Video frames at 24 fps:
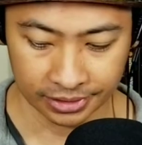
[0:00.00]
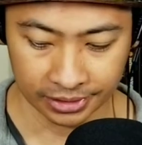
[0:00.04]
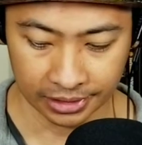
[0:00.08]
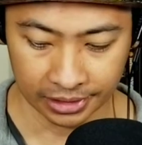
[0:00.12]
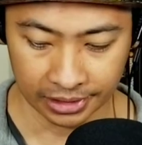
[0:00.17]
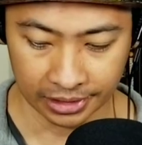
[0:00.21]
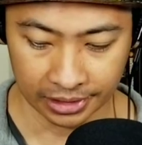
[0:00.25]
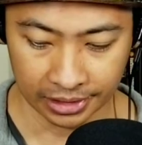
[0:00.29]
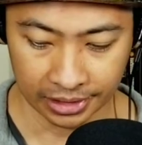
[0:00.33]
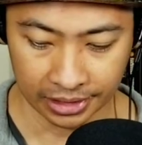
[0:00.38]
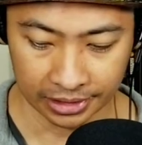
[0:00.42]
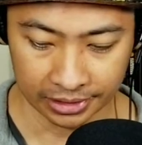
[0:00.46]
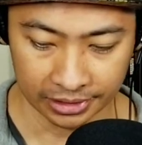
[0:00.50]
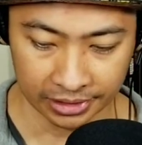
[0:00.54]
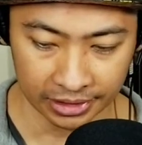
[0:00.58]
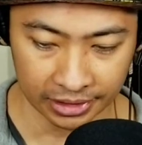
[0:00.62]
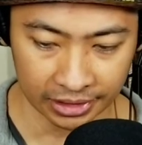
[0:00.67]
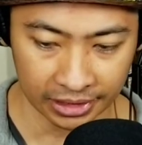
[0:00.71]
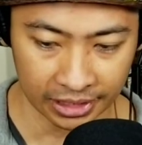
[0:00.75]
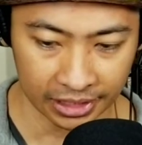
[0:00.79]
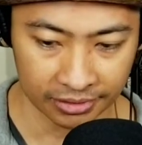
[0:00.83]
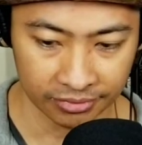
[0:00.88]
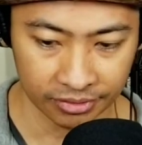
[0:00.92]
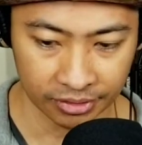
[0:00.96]
Uh, I
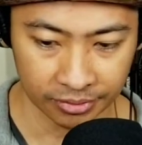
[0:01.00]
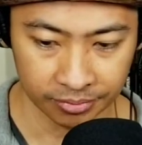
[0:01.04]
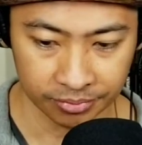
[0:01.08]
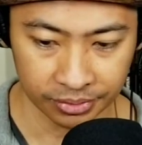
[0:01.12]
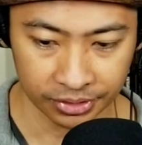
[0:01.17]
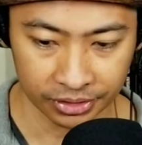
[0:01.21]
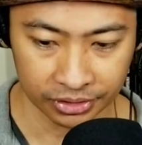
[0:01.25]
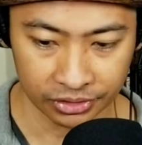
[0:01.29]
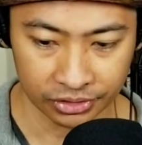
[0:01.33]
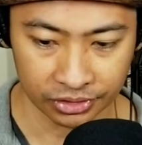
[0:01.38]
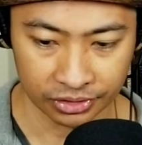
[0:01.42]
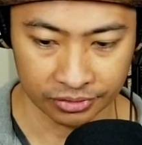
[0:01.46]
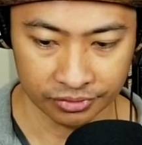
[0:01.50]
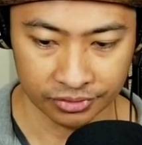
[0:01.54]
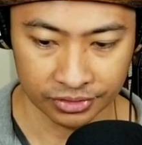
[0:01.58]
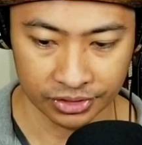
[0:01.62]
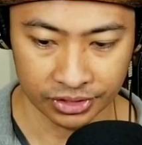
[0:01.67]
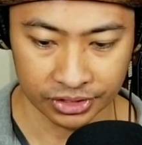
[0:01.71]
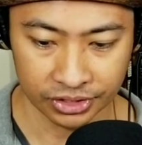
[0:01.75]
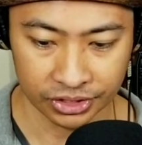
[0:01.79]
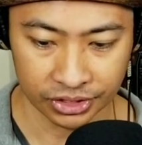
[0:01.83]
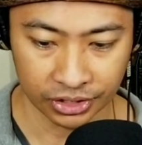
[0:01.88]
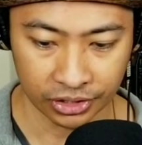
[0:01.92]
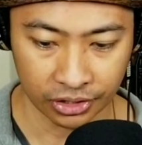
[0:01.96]
think I have a picture of
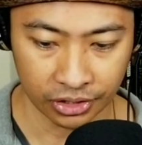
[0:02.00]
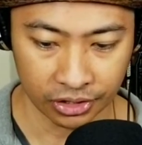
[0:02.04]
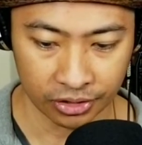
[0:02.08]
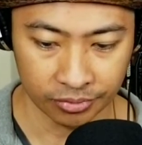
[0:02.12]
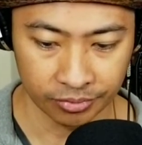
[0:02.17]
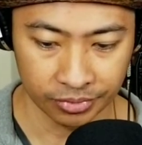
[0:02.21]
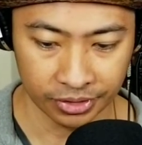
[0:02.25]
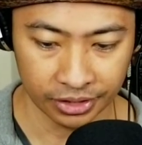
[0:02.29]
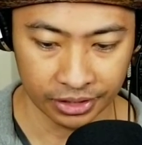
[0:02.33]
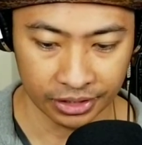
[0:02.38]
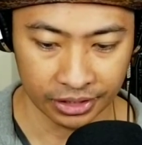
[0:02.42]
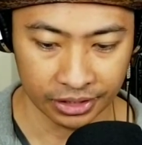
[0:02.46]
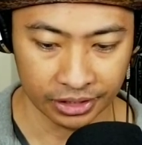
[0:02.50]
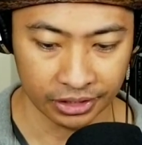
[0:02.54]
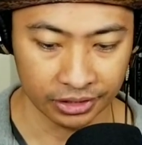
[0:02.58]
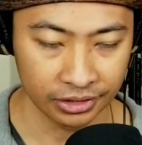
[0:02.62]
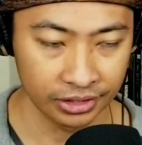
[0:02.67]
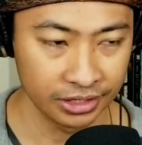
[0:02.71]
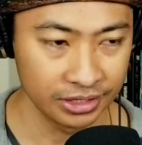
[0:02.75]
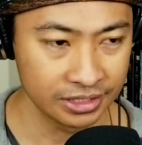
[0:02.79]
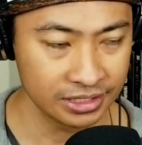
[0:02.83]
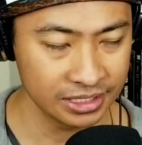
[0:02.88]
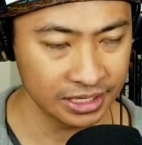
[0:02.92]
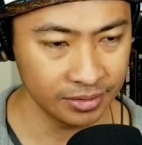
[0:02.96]
C J R B here.
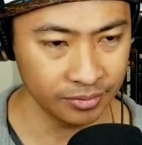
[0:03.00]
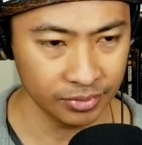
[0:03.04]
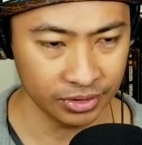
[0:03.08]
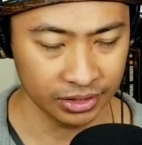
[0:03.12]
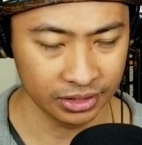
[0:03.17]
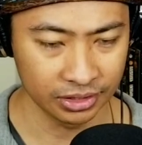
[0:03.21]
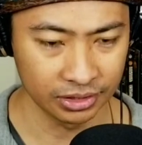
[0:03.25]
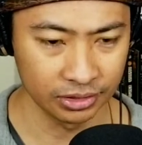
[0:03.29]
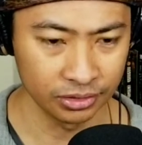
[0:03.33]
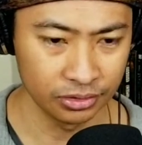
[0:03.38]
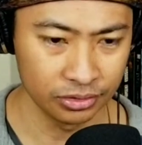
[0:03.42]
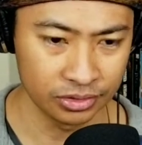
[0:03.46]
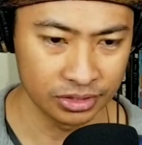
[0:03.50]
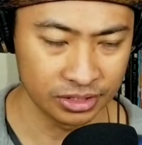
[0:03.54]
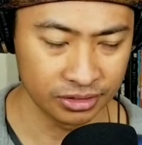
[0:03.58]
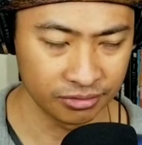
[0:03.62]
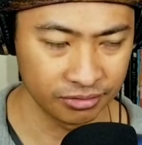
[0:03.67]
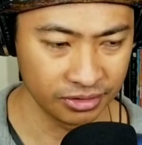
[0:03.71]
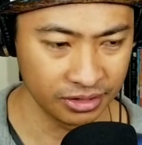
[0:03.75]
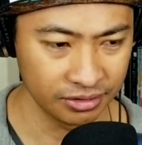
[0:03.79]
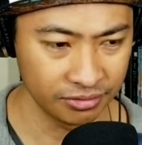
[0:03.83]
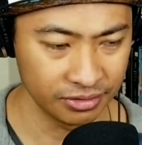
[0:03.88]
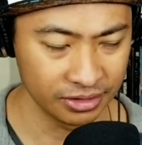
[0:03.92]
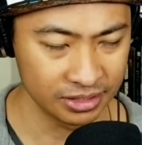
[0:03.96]
He sent me the new
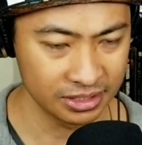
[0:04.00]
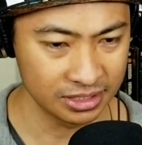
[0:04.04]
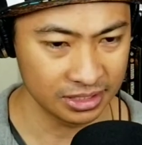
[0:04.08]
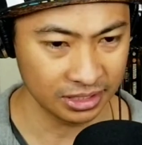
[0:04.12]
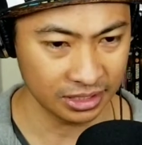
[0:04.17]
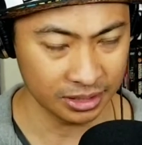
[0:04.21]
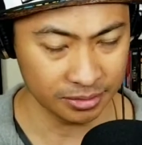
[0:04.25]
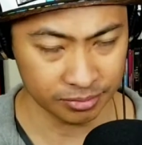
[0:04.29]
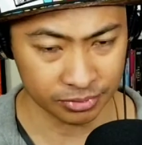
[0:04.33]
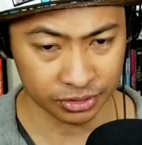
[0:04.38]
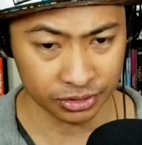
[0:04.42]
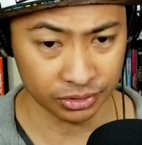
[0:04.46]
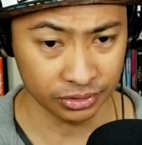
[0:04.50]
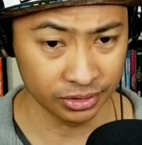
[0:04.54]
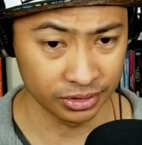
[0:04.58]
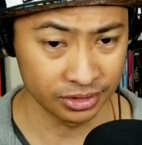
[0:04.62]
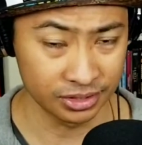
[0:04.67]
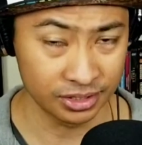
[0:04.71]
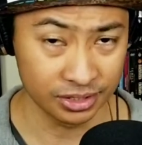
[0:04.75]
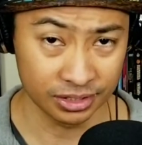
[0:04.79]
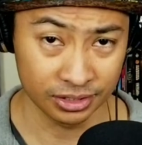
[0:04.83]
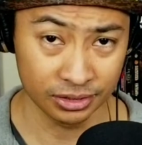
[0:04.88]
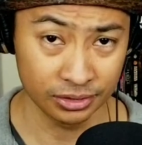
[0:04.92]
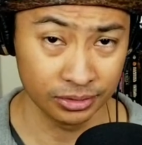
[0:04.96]
Civivi slip
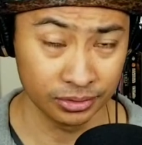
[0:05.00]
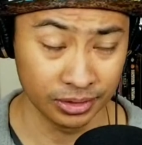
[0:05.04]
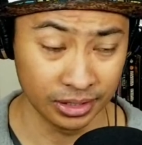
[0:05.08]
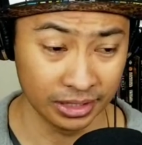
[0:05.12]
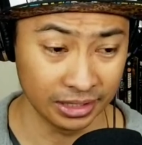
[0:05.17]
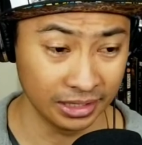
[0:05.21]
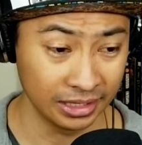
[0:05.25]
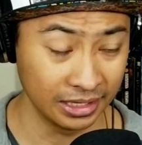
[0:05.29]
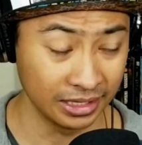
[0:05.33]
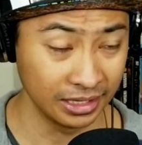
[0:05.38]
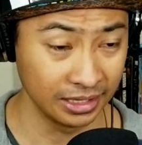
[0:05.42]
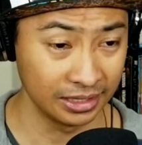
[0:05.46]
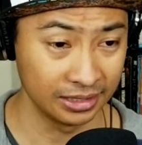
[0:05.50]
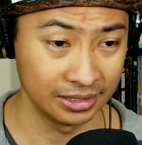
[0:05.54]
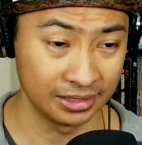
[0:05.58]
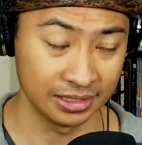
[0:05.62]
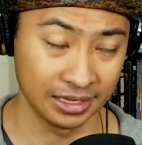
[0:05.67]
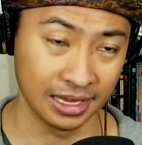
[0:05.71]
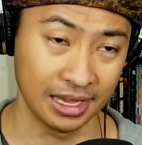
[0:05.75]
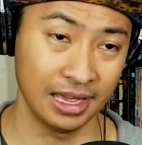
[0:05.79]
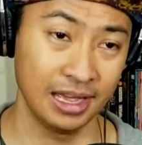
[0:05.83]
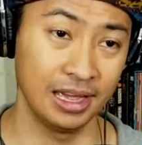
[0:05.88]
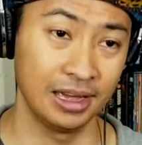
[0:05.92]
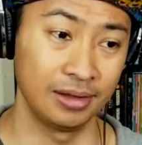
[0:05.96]
joints too, and like,
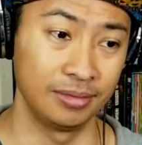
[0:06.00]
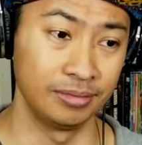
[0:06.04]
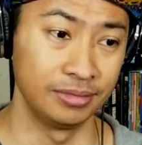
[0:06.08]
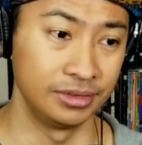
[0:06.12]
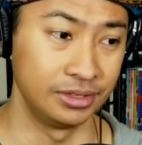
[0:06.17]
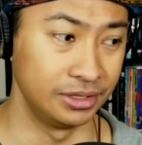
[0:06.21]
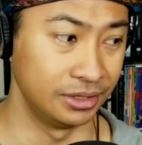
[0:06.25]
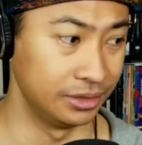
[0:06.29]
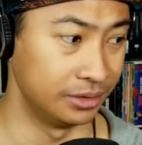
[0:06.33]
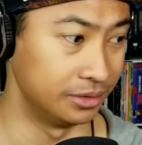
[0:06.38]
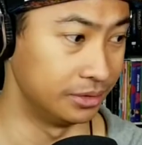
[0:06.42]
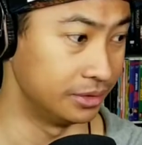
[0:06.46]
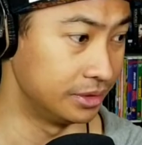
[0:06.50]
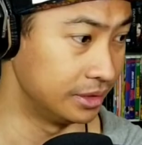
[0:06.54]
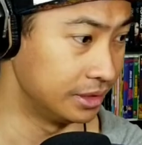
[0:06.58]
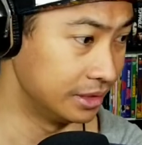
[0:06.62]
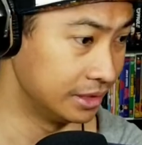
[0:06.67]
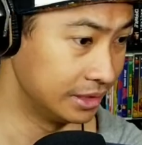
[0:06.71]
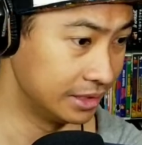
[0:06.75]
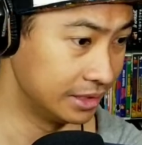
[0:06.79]
damn, dude.